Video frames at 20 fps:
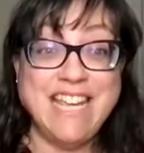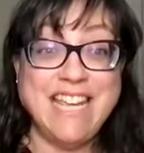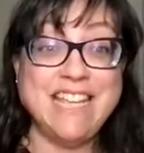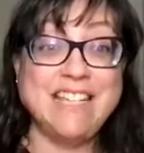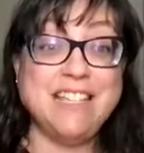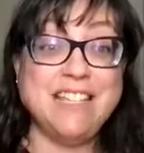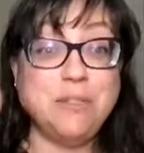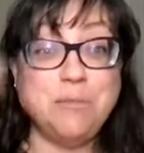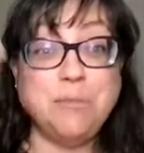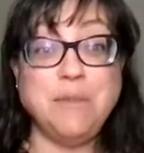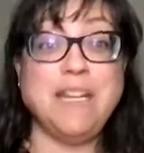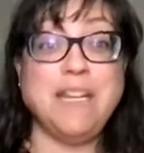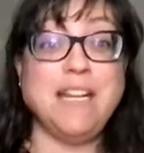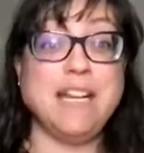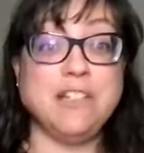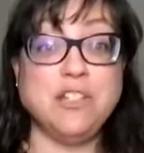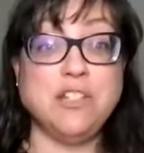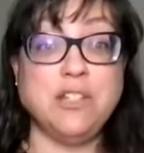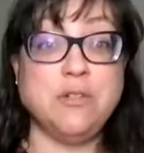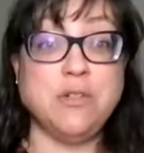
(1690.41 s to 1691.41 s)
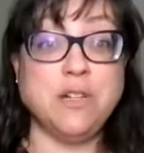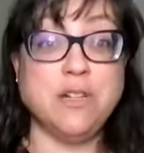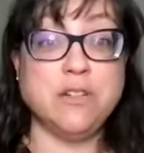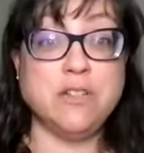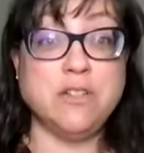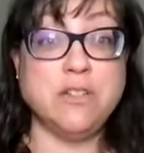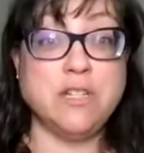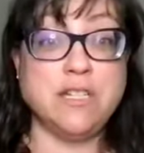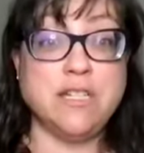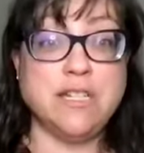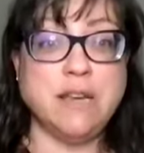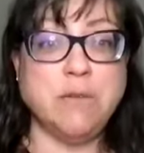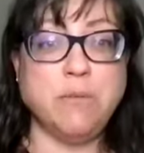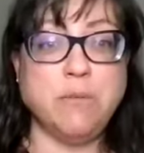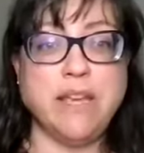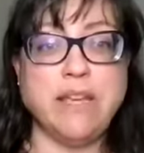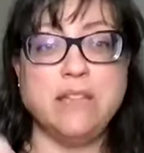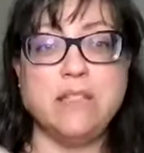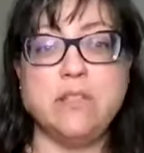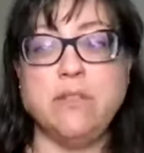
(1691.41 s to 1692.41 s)
Histamine actually triggers you to stay
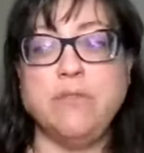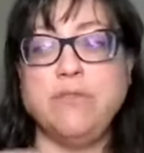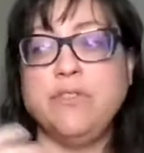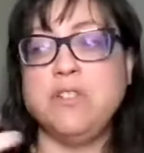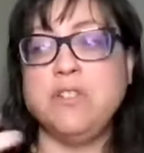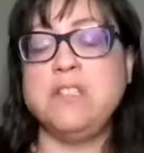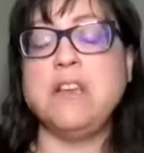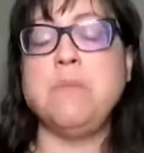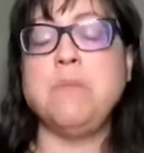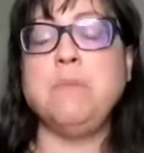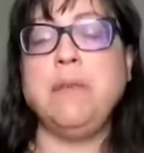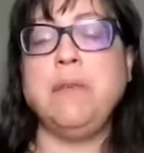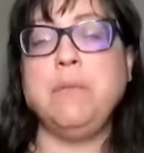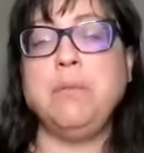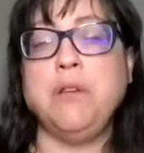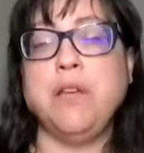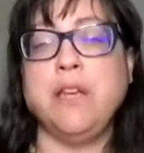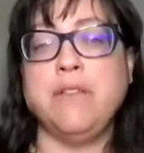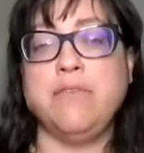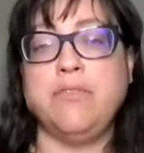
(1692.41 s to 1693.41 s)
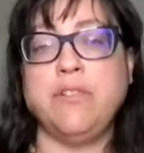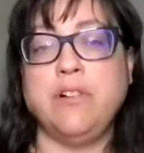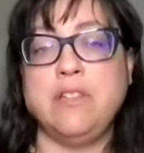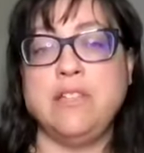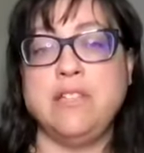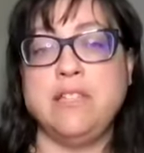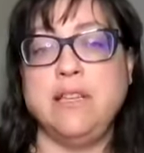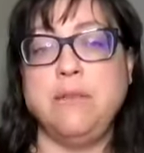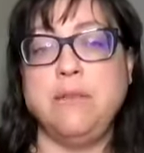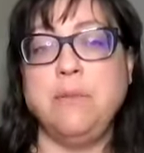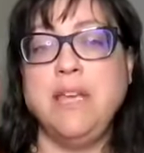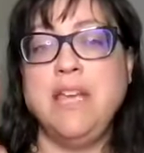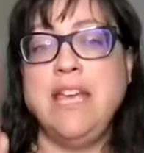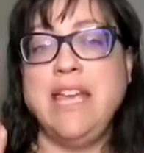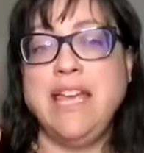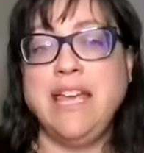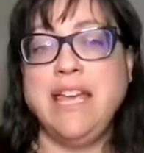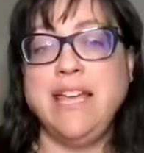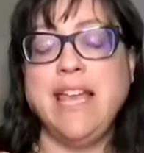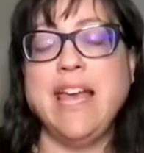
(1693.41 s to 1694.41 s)
awake. So for some people who can't fall asleep,
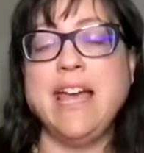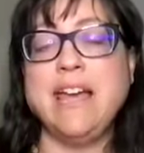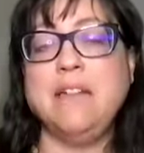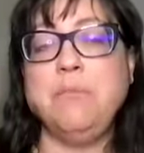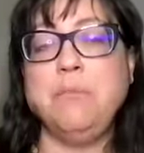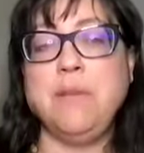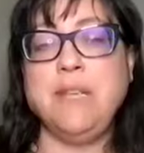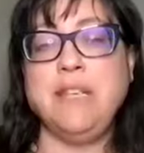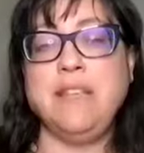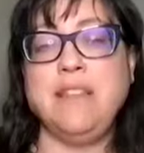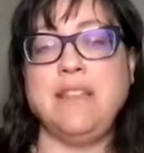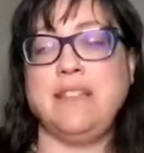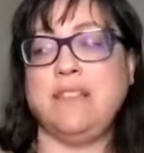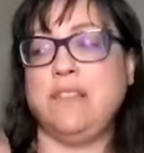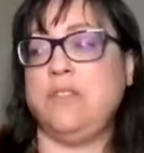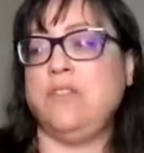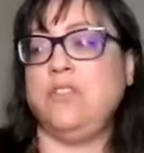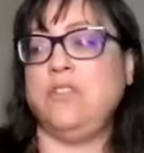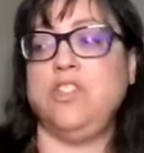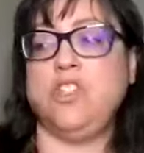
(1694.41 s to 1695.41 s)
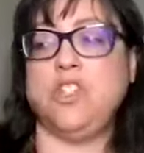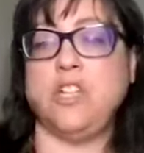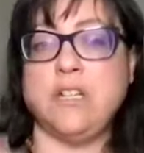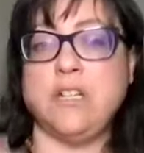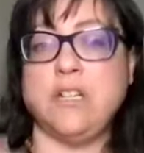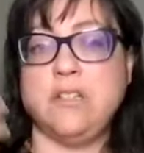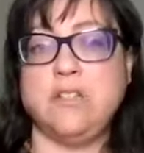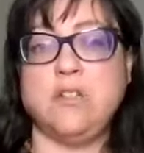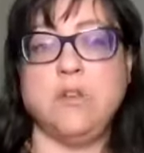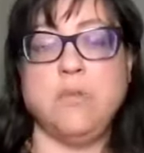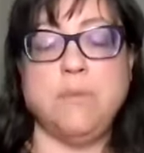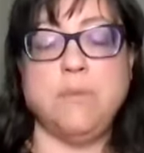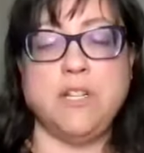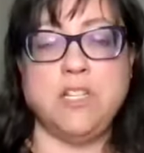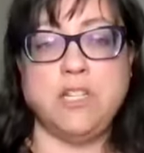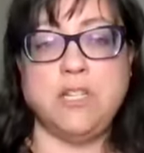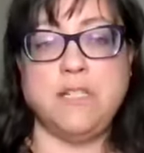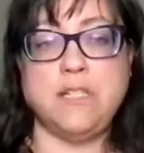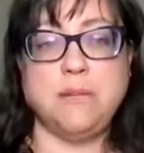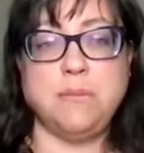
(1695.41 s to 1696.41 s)
it can be that there's just so much
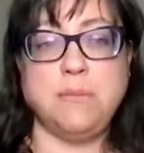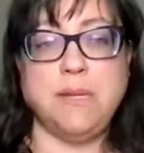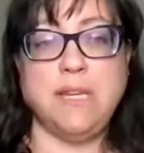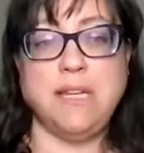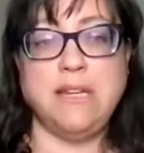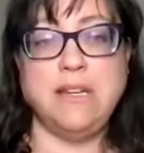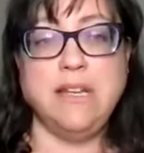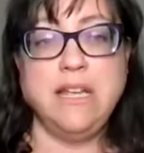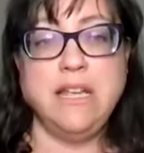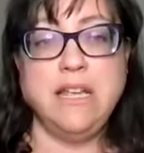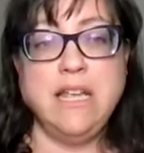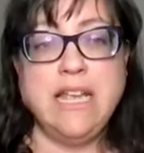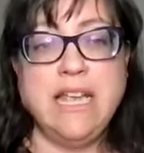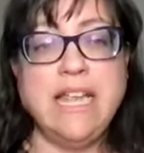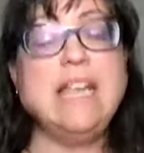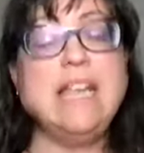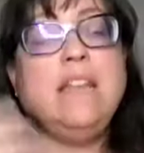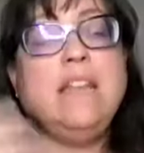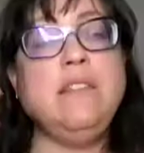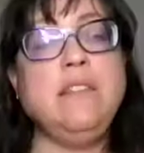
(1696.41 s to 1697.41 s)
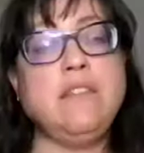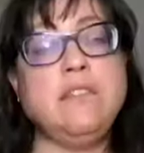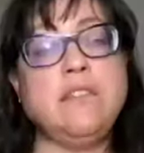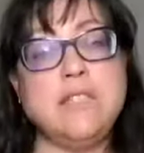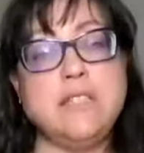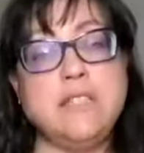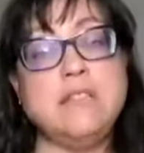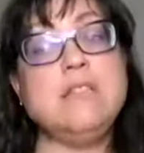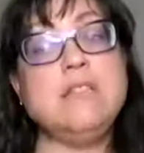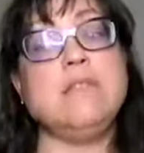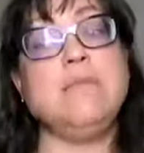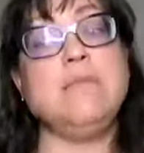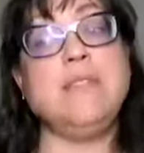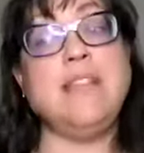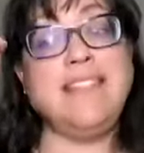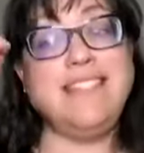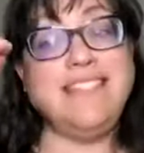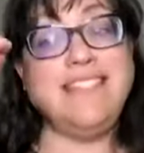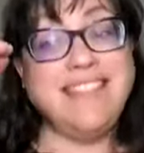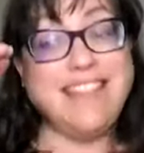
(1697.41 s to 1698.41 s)
histamine in their system
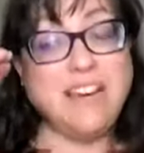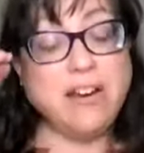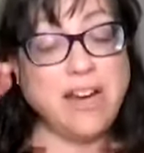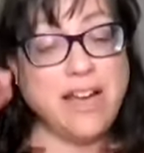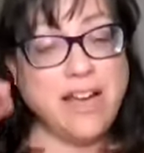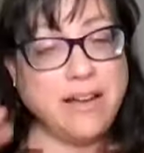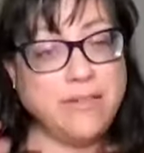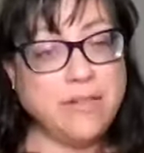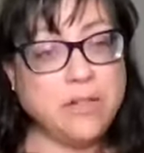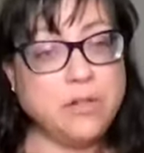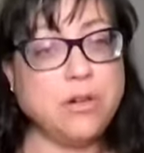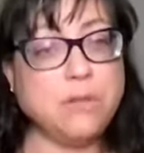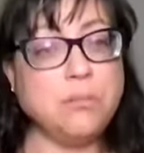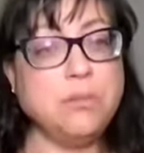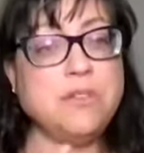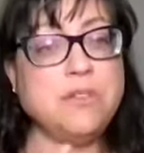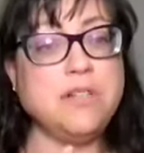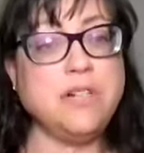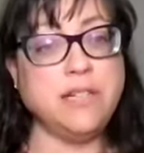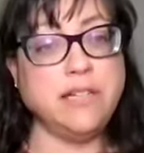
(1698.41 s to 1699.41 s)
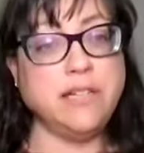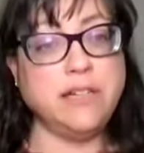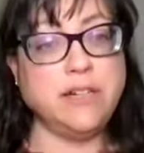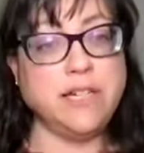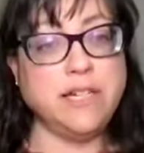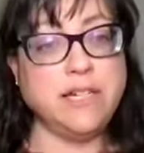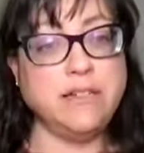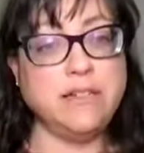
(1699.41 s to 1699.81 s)
that they are having troubles clearing.